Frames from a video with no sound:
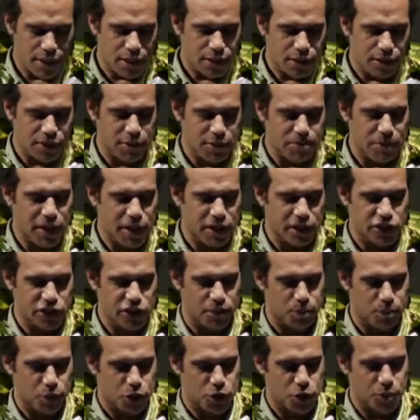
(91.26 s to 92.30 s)
This
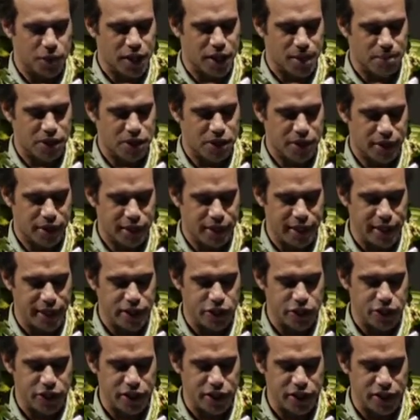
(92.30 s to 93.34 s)
partnership was to become a key
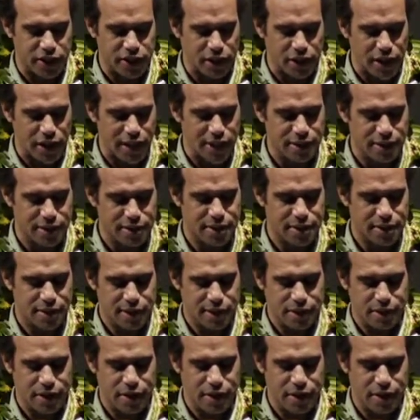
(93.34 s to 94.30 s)
strategic alliance,